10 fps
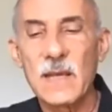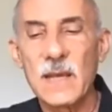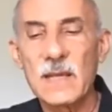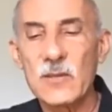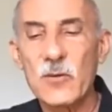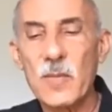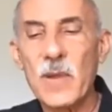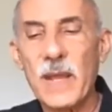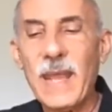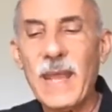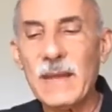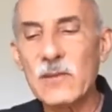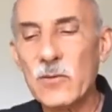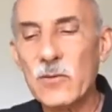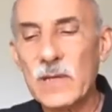And he screamed, "I can't
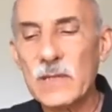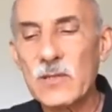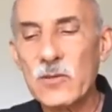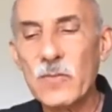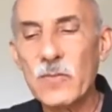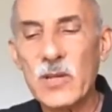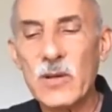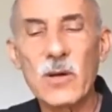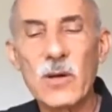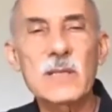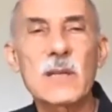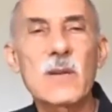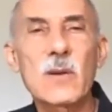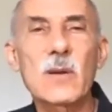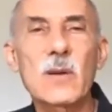do it. It's too much. It hurts. It
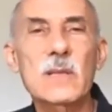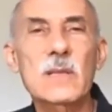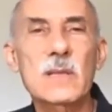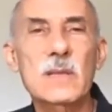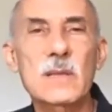hurts."